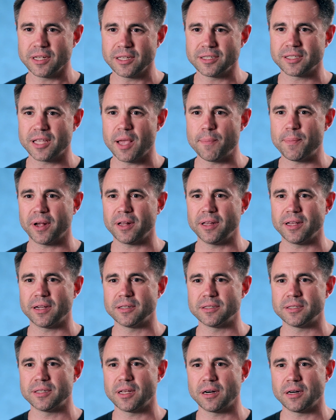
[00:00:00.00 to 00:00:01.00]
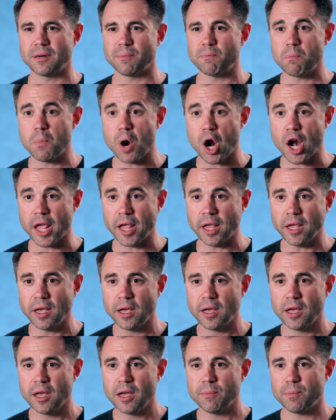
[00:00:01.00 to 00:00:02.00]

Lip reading: is typically considered money,